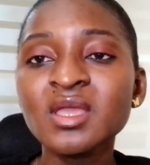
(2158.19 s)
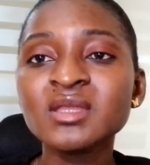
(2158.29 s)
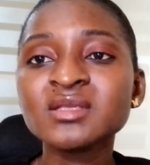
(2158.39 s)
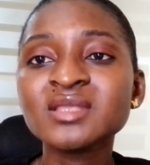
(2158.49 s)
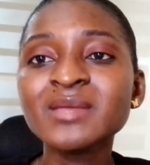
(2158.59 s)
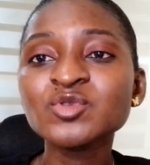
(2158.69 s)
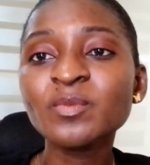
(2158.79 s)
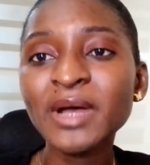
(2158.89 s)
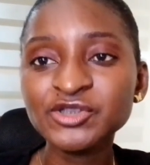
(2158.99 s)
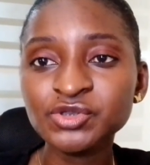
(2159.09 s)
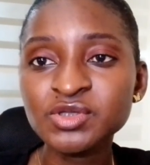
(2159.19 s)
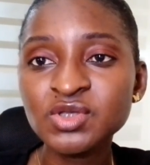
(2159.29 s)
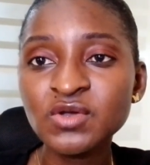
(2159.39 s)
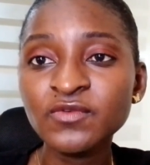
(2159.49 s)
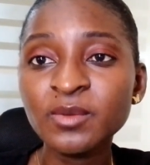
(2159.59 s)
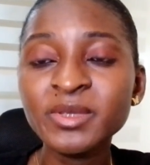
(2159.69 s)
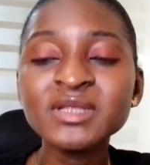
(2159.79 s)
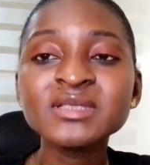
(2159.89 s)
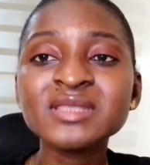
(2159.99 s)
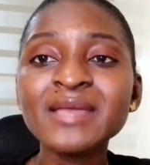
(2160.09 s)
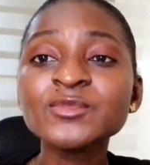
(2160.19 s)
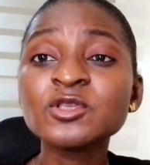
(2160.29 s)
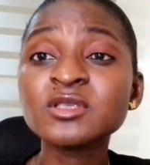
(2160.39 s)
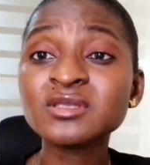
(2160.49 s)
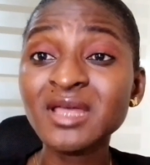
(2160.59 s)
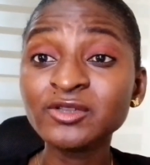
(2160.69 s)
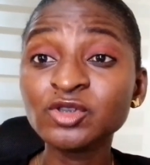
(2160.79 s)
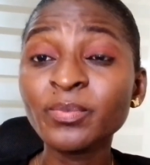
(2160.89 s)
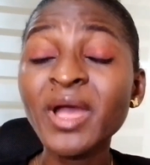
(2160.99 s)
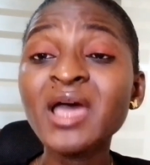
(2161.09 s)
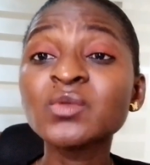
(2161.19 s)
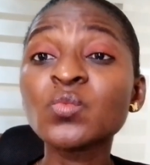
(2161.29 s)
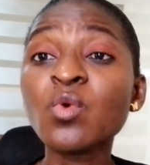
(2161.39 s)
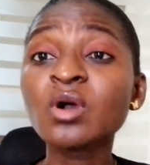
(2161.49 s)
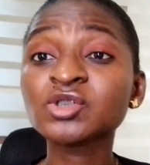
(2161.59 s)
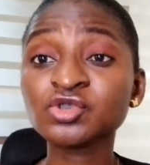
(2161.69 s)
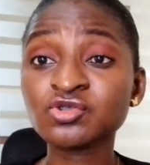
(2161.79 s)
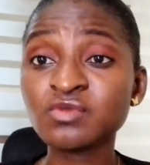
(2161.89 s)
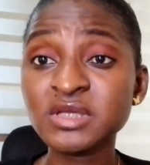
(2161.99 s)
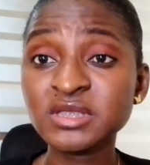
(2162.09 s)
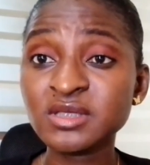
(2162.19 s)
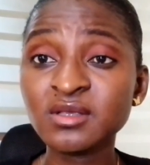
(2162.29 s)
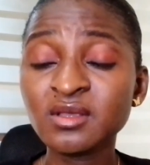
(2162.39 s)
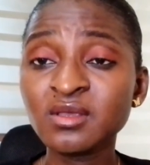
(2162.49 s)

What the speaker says: It is time to patch yourself up. It is time to stand up and walk straight.